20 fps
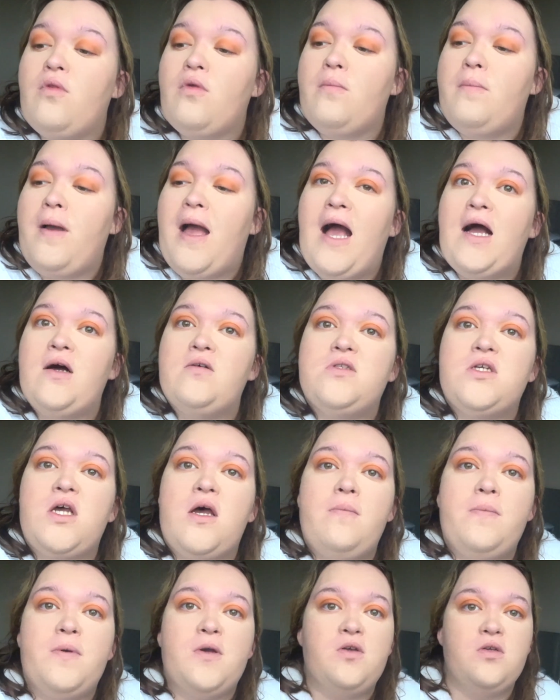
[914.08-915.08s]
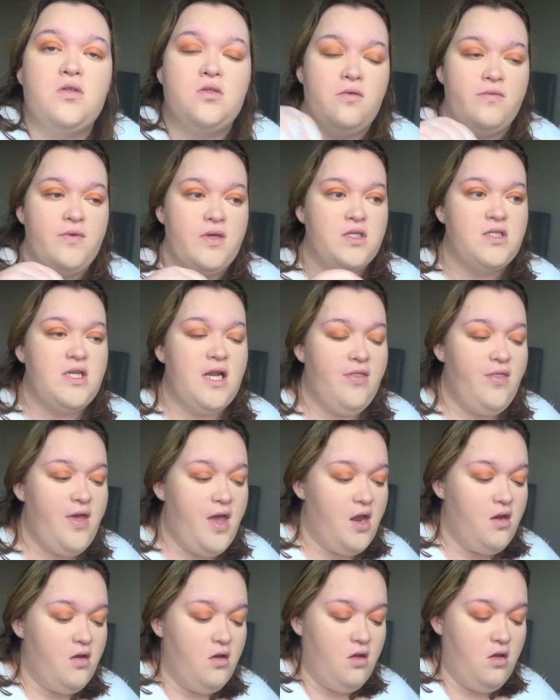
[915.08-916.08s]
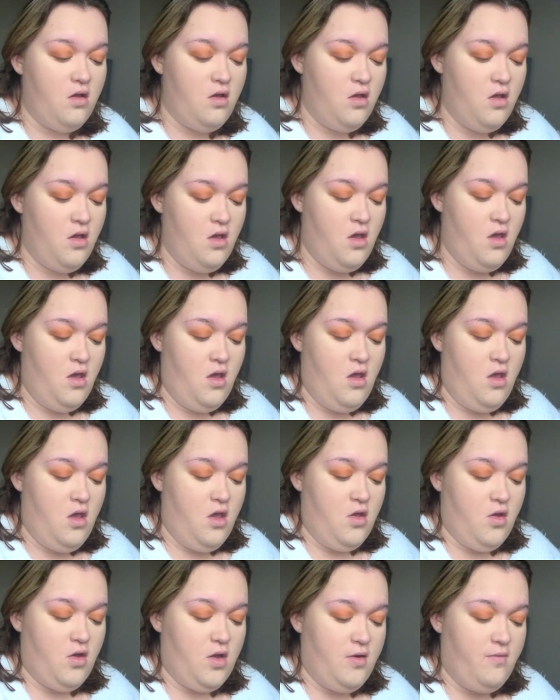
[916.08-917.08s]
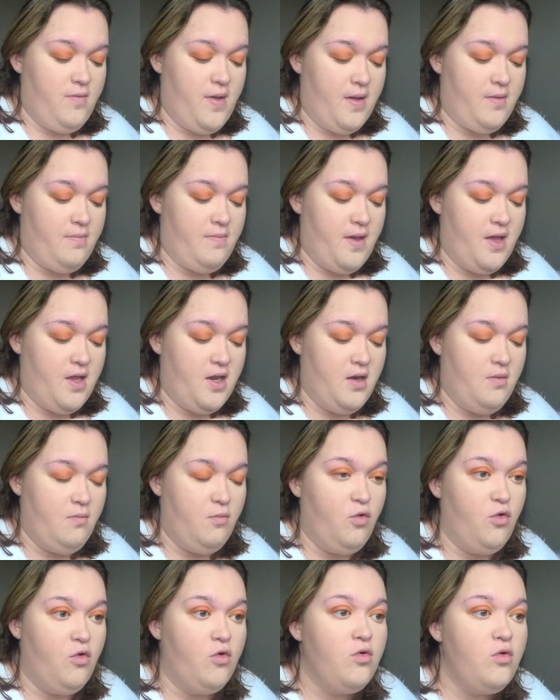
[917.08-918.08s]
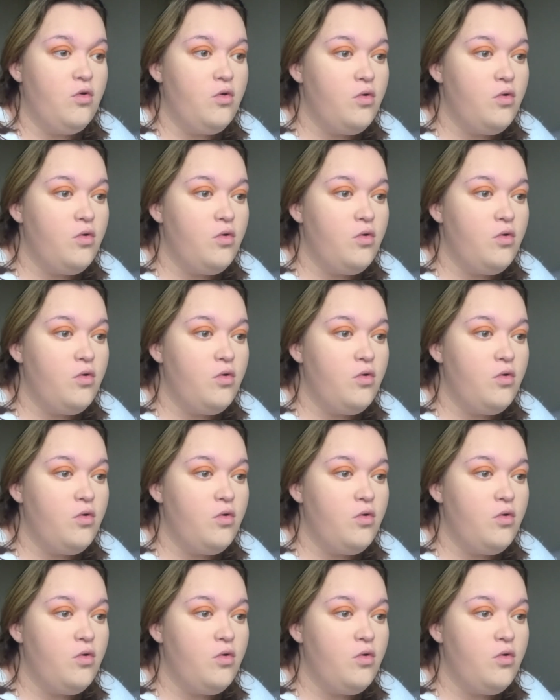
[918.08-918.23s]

powder, because obviously then you're kind of like making it more